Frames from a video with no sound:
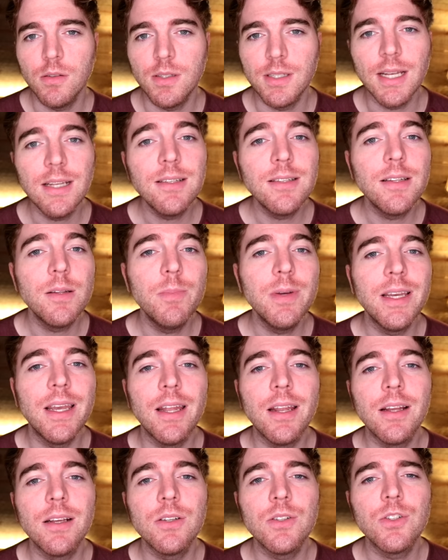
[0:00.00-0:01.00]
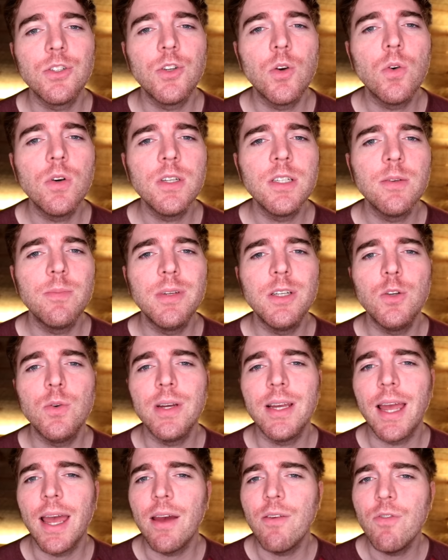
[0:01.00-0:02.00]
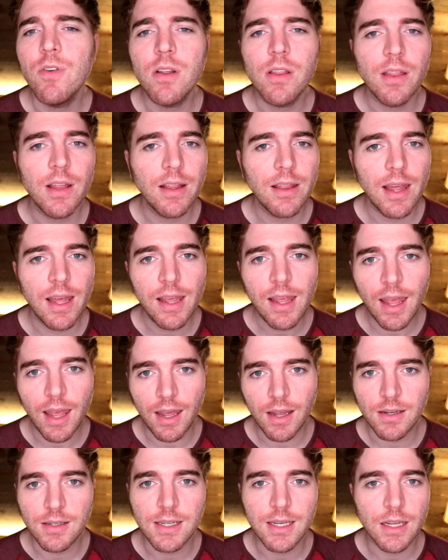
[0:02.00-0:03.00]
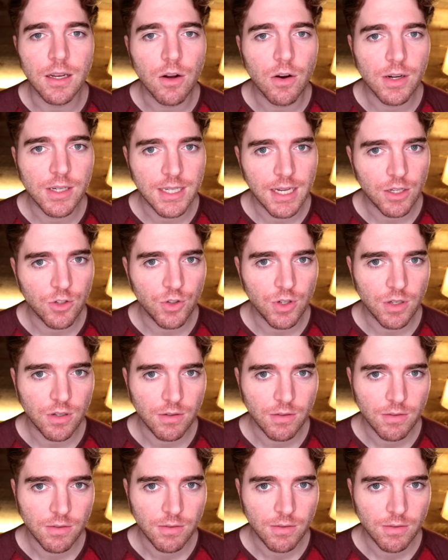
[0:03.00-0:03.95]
Since the beginning, stores have been doing everything they can to get our attention.